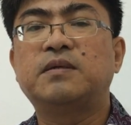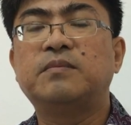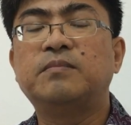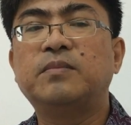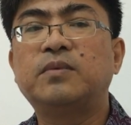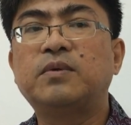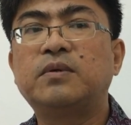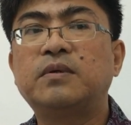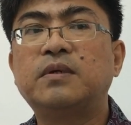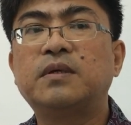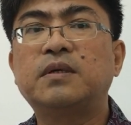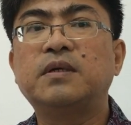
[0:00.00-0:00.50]
are
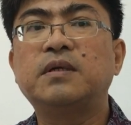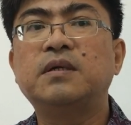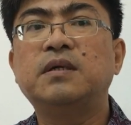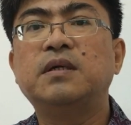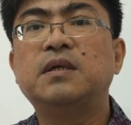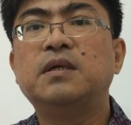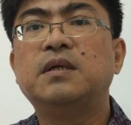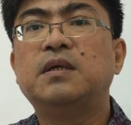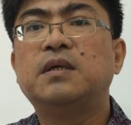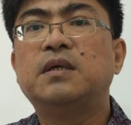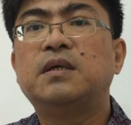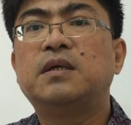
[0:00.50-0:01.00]
more
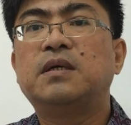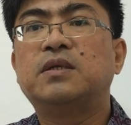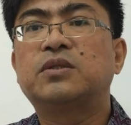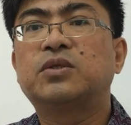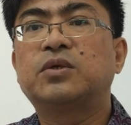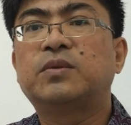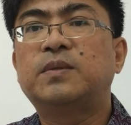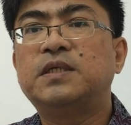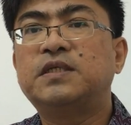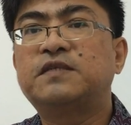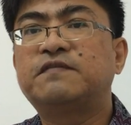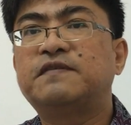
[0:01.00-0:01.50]

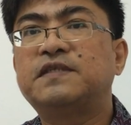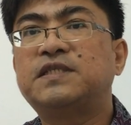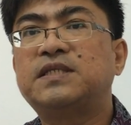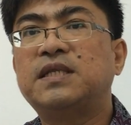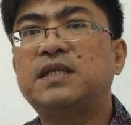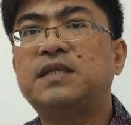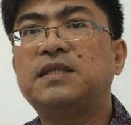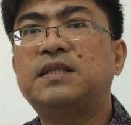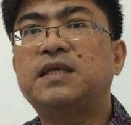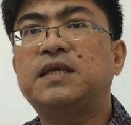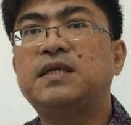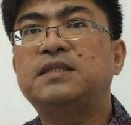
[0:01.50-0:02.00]
towards
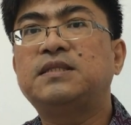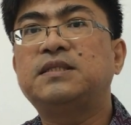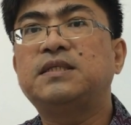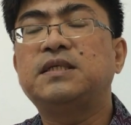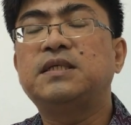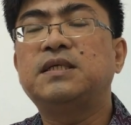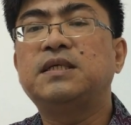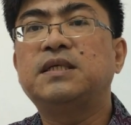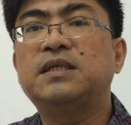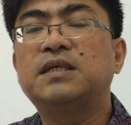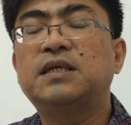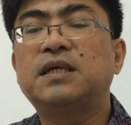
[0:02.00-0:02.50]

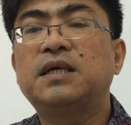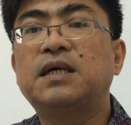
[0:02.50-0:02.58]
facilitating